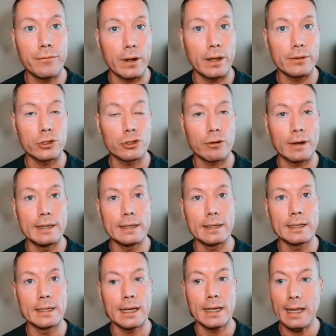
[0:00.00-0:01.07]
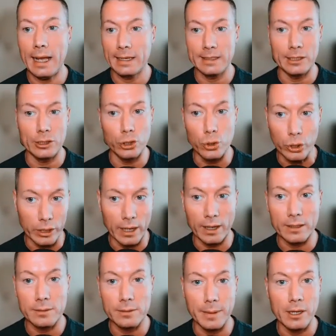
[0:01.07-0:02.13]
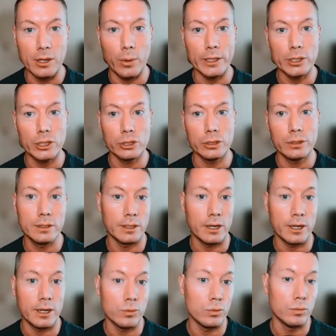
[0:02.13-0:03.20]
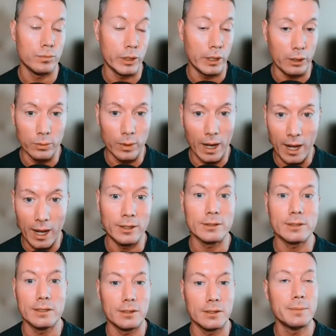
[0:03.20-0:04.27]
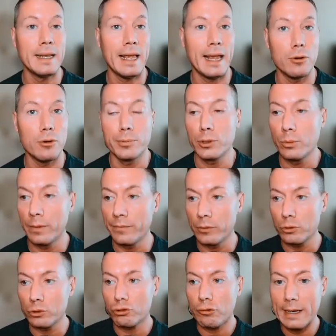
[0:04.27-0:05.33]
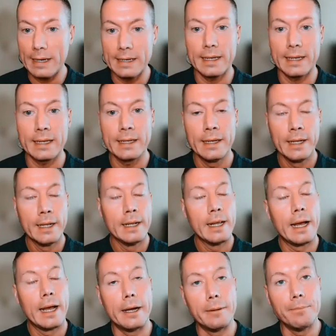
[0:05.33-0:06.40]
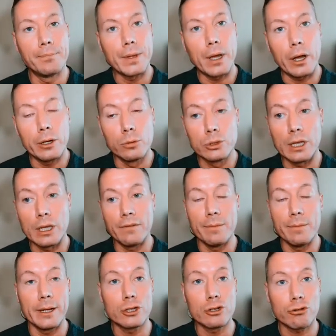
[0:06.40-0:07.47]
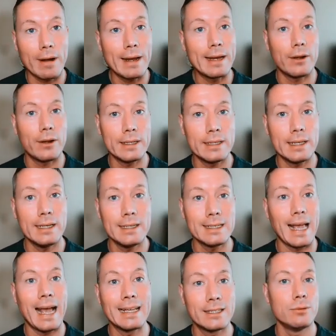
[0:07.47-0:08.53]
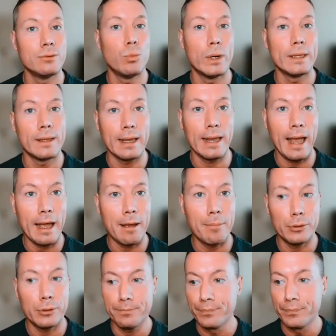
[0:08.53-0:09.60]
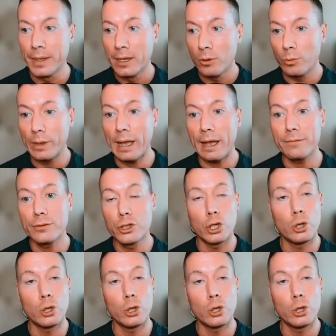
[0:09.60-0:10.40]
throughout the trading day, as in you can ask me questions and I will, you know, answer them and help you with your trading. I also give you my trade ideas as and when they happen. We have